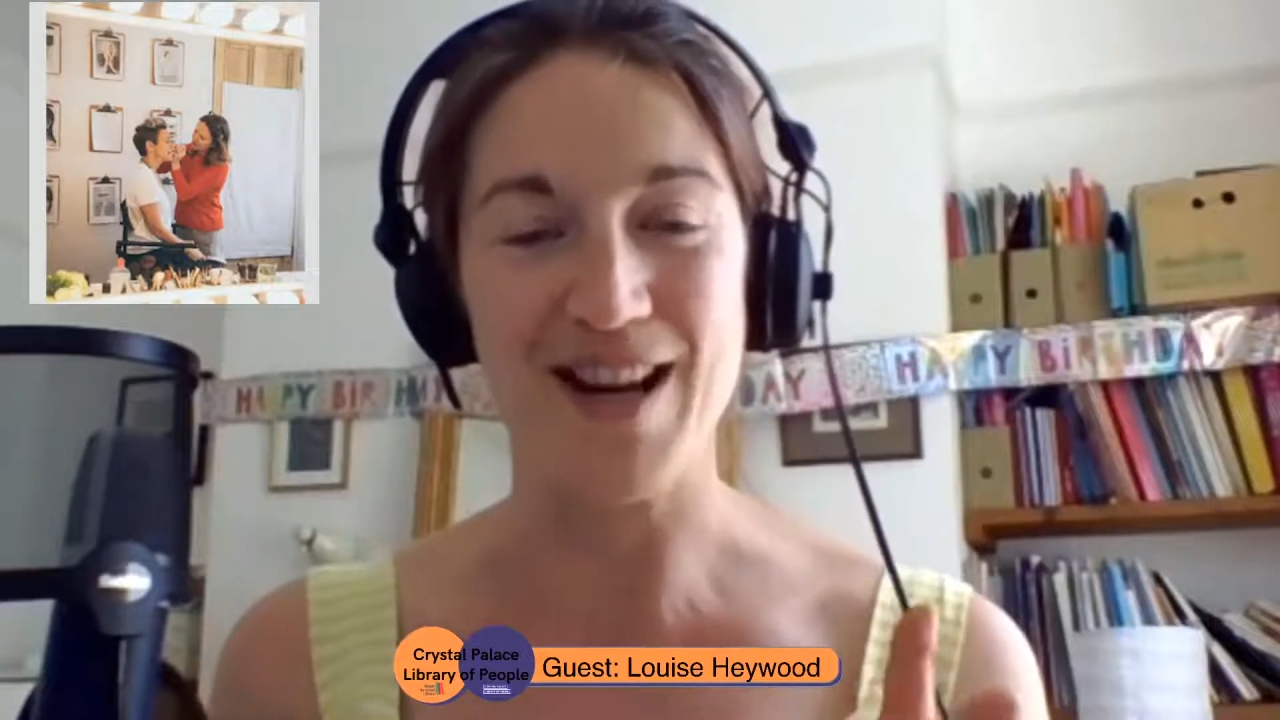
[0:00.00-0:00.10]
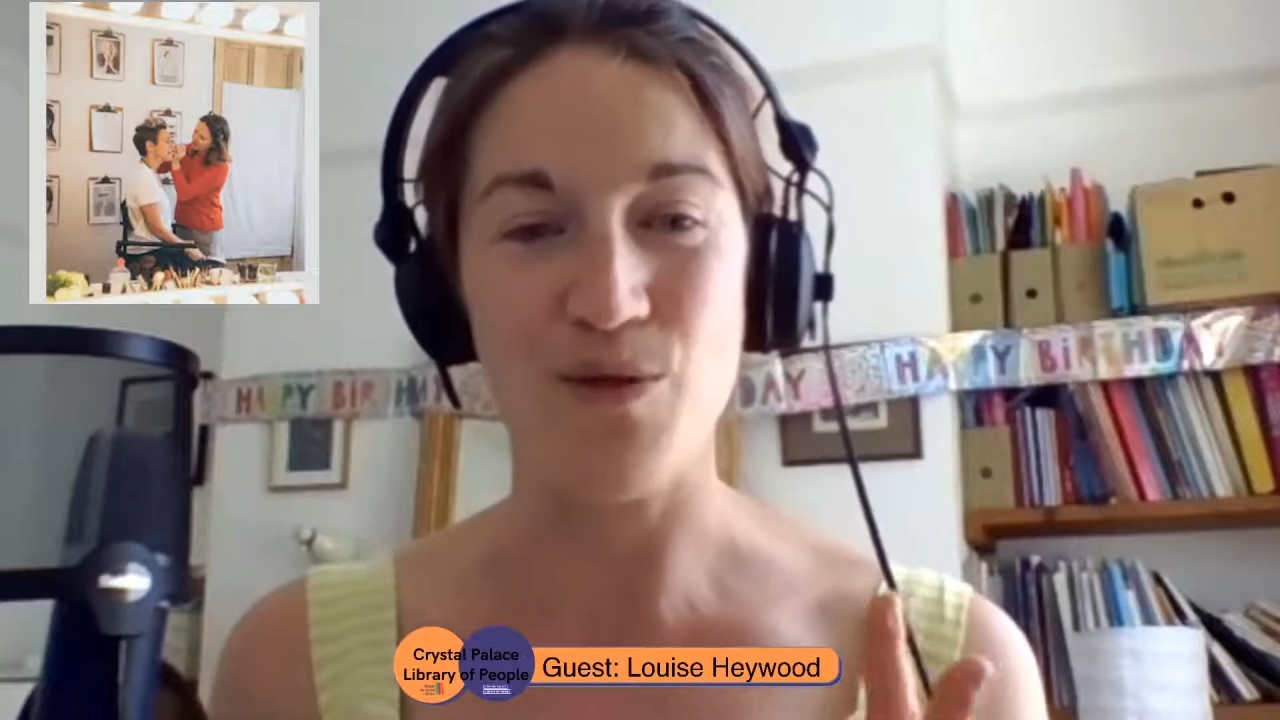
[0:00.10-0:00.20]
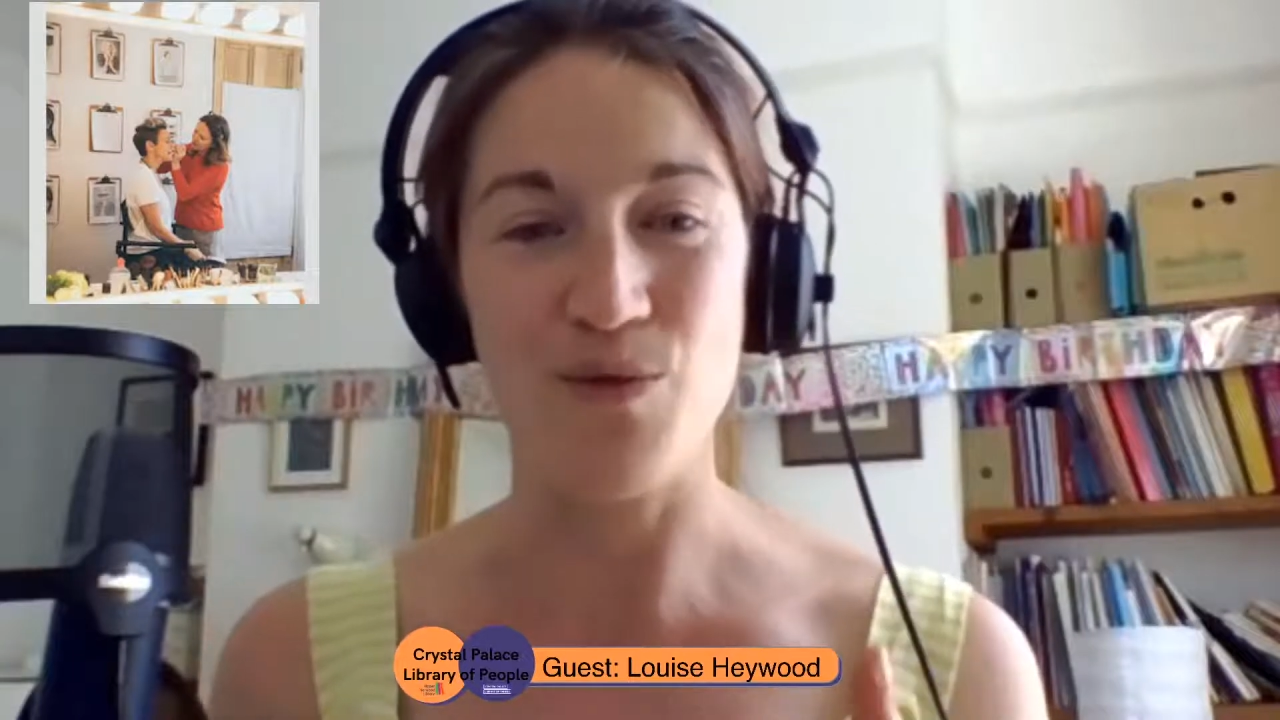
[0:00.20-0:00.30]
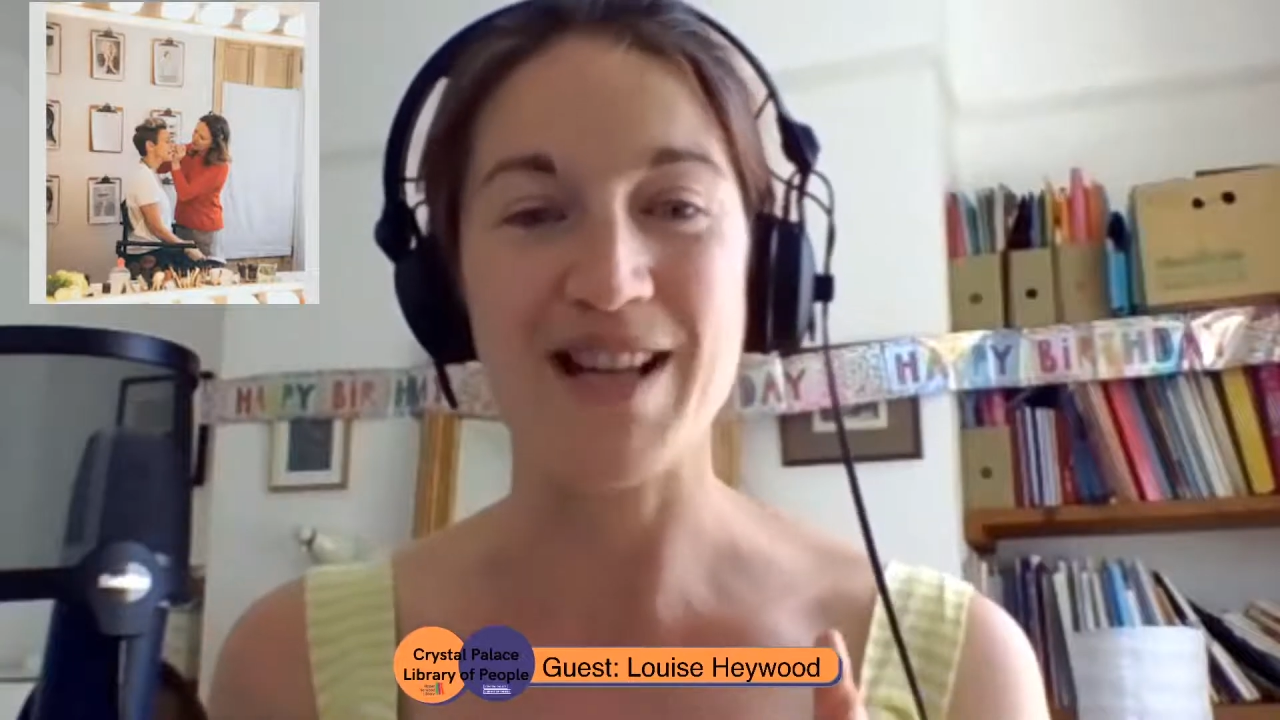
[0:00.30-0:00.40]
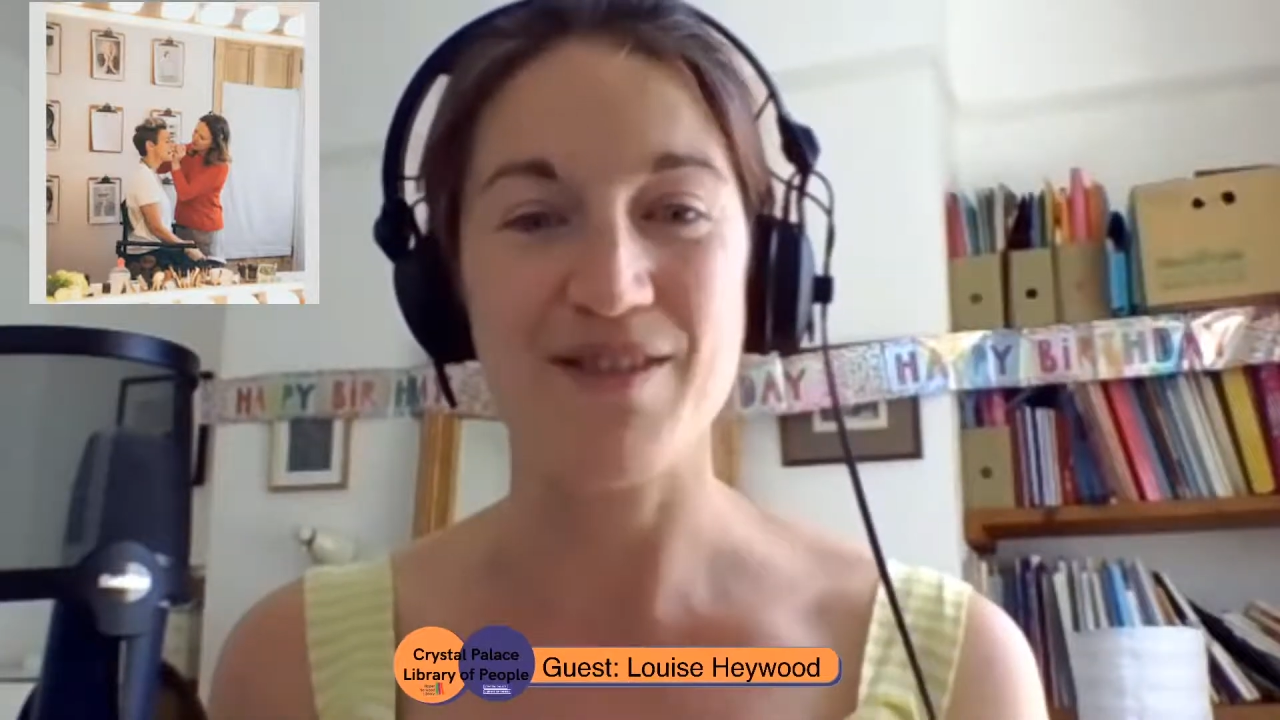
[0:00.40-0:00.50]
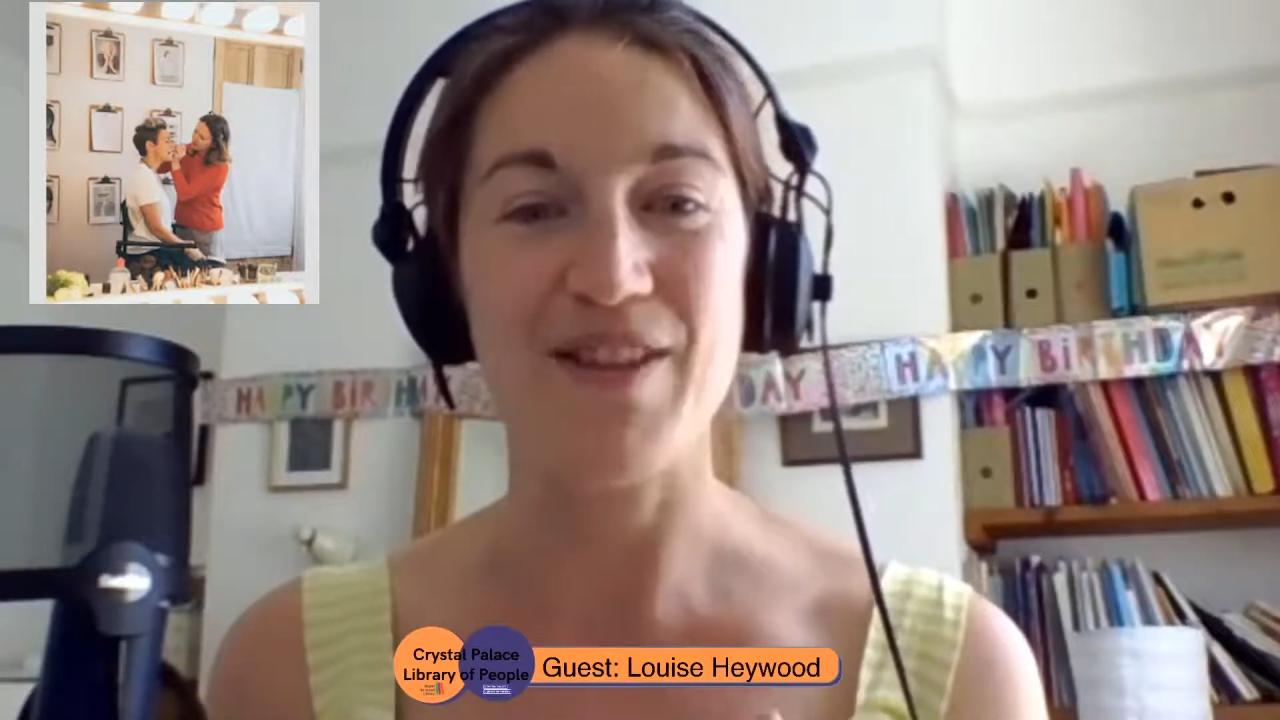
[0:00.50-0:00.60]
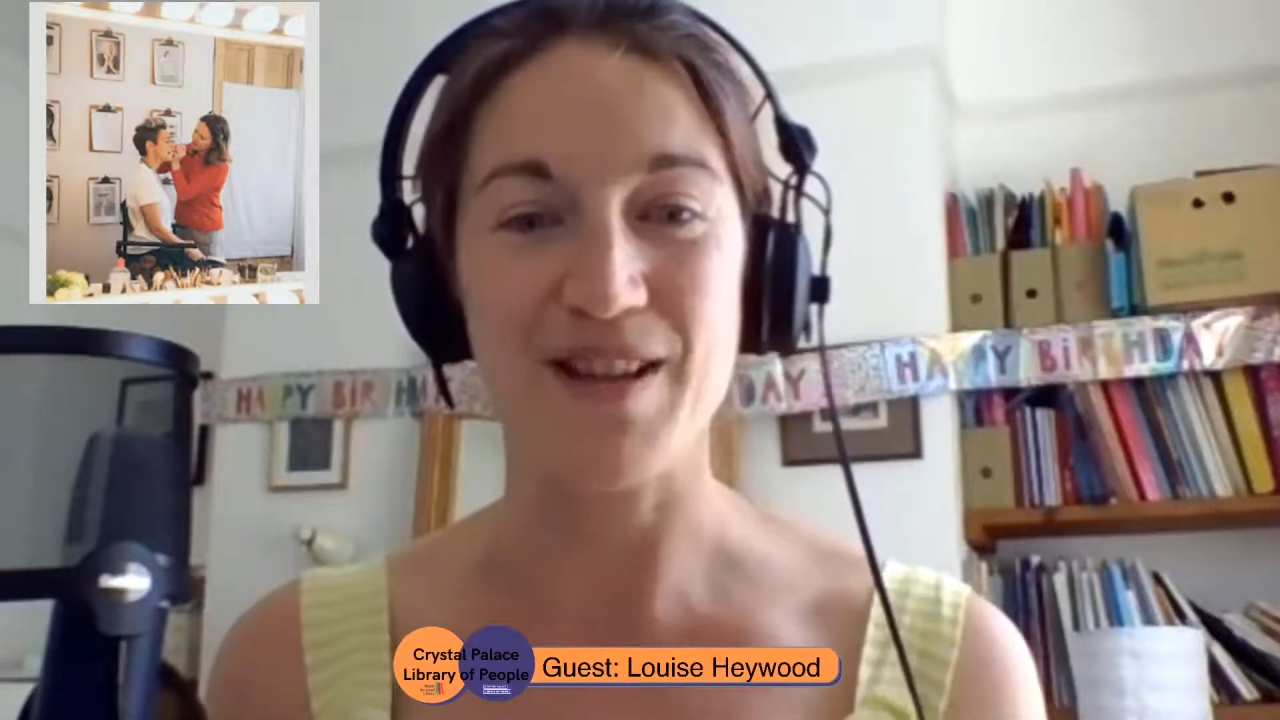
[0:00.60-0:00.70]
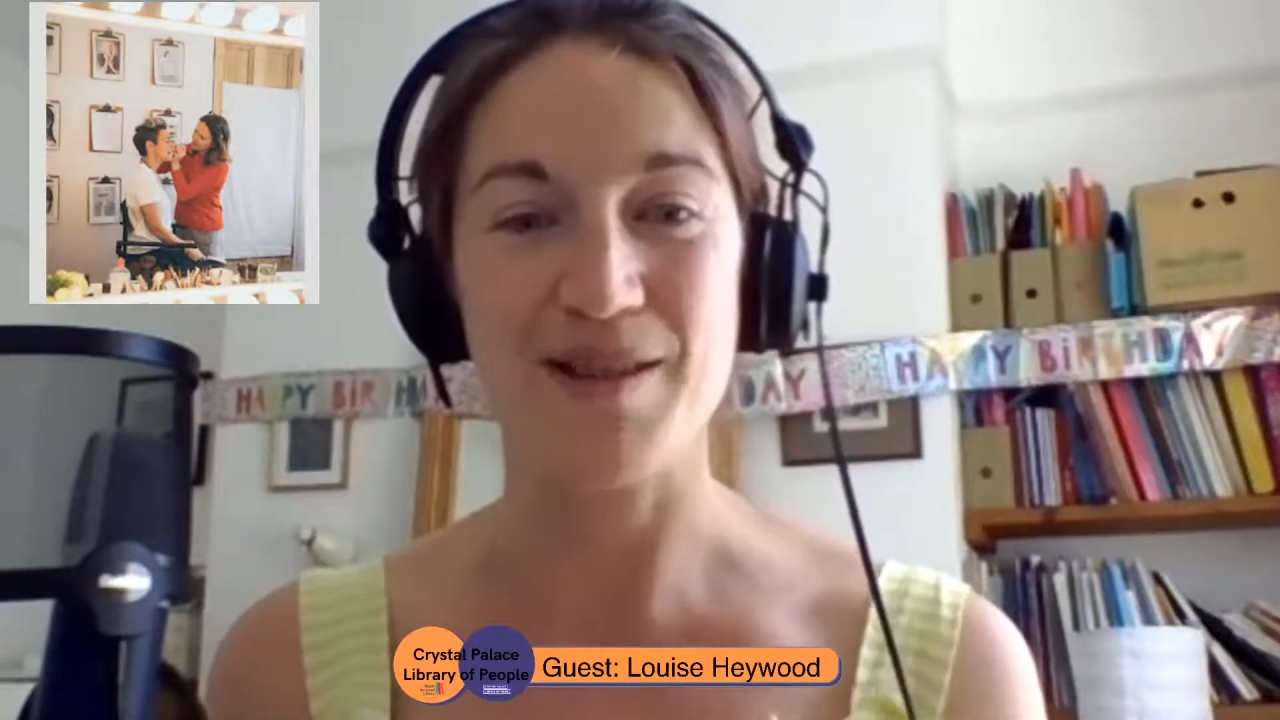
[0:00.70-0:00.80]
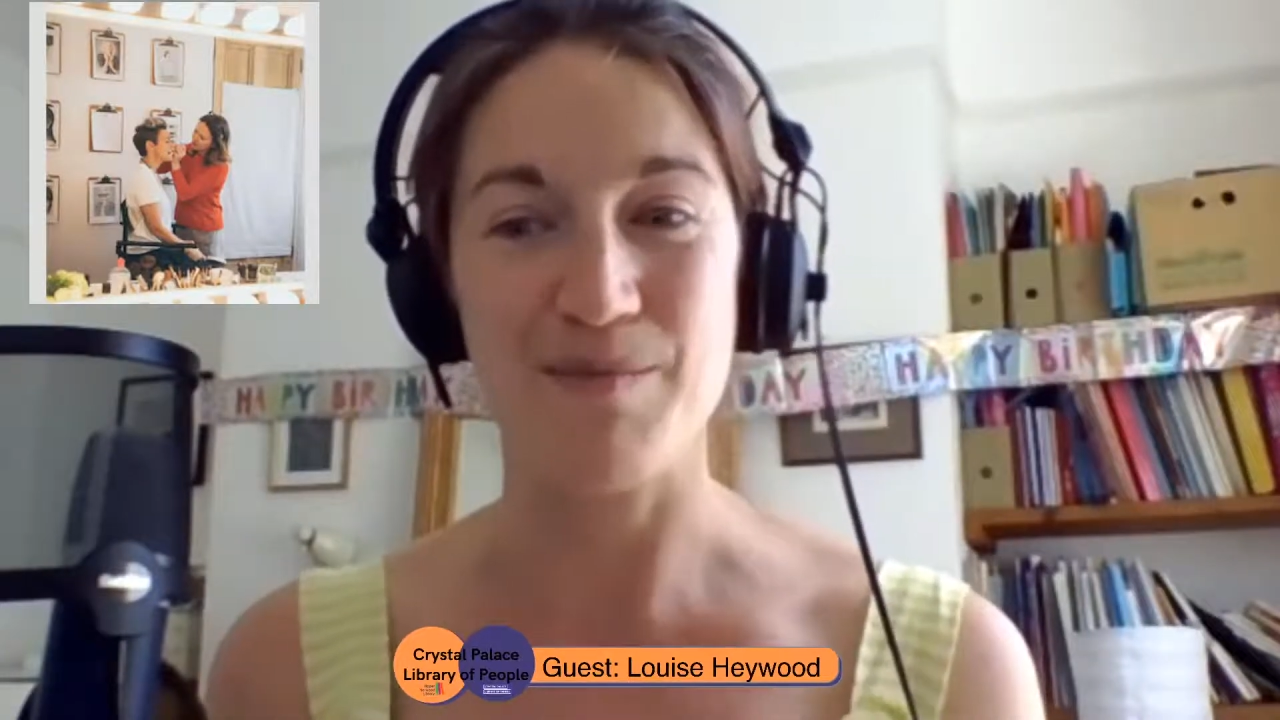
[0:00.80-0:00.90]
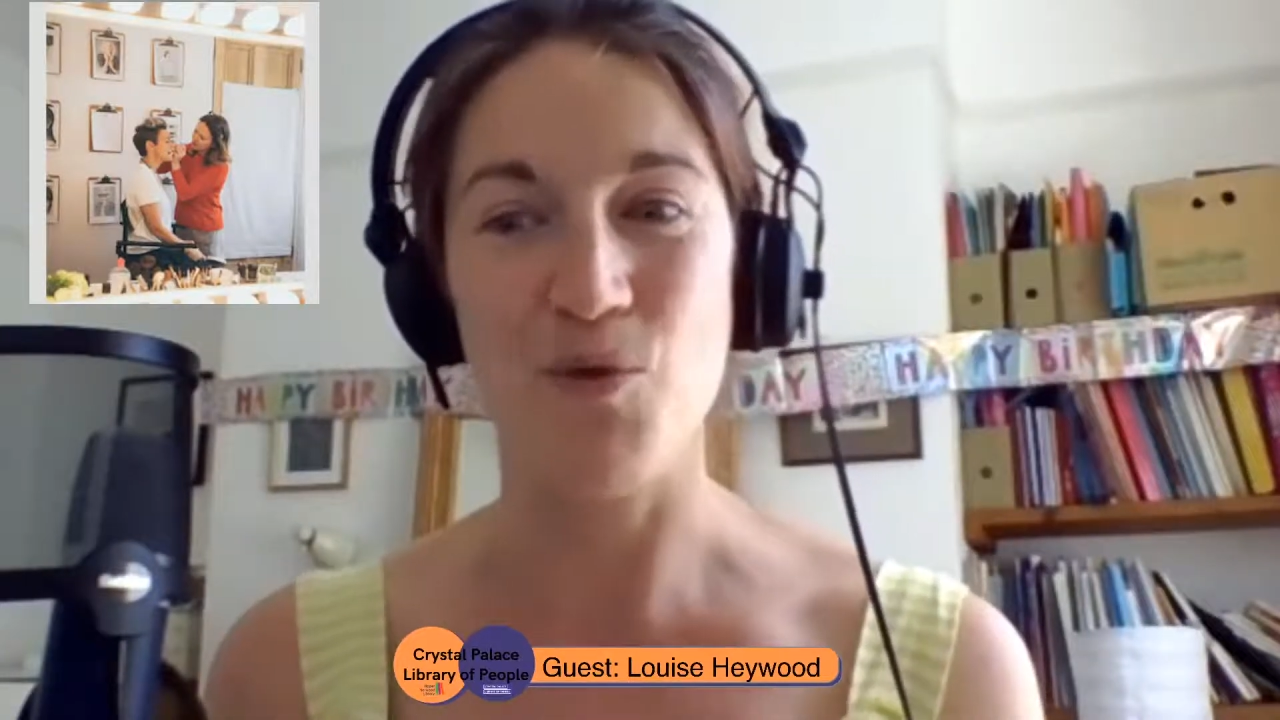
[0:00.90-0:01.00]
and it always
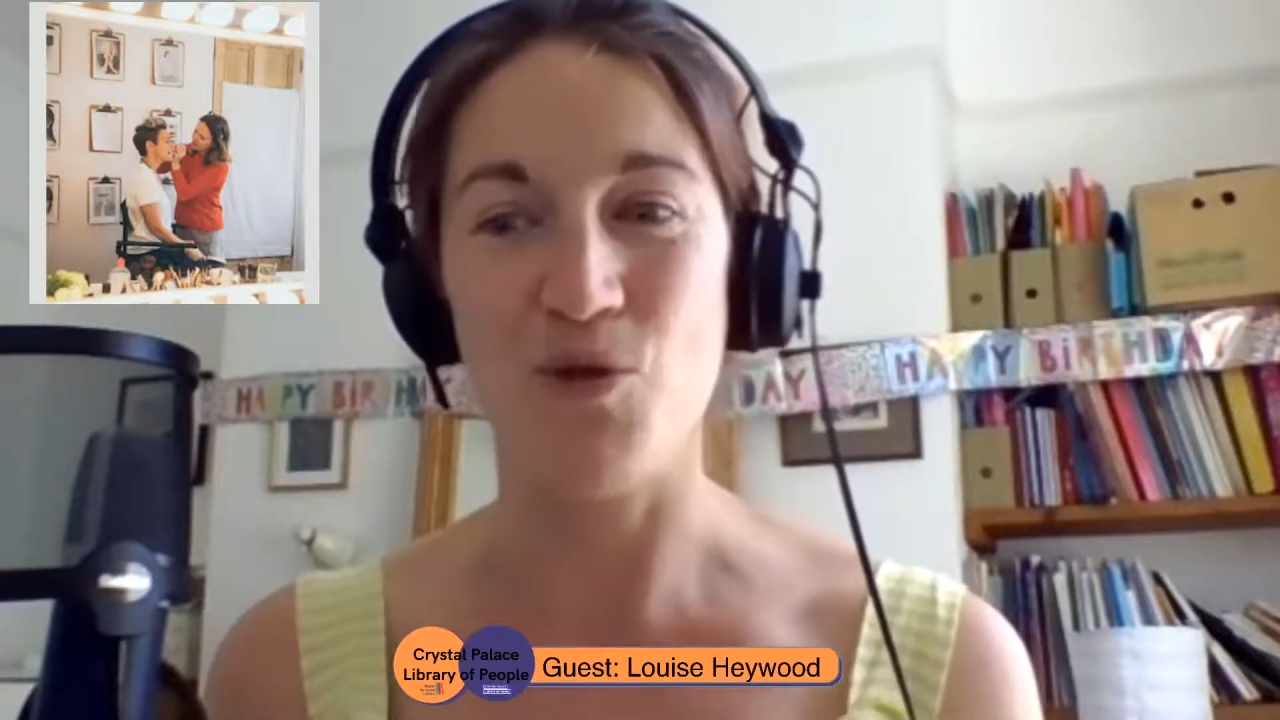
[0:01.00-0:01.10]
feels